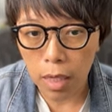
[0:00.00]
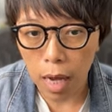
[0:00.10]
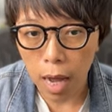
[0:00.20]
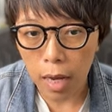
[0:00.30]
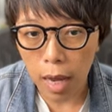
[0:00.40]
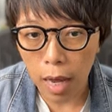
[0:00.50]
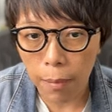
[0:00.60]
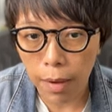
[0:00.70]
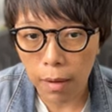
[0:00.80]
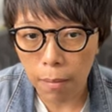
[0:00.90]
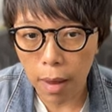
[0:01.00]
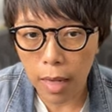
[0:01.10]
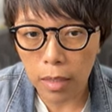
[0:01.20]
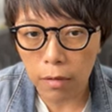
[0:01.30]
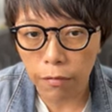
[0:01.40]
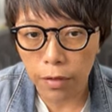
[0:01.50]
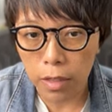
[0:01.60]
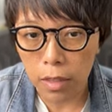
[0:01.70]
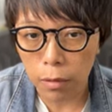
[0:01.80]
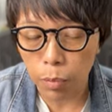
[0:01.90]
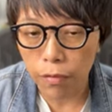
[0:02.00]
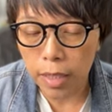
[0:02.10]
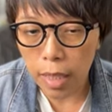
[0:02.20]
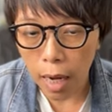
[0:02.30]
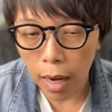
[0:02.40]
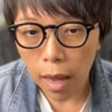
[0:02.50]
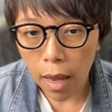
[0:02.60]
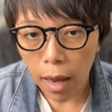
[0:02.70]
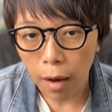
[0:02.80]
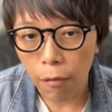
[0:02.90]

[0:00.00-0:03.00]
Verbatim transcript: a higher high being made versus the previous high, and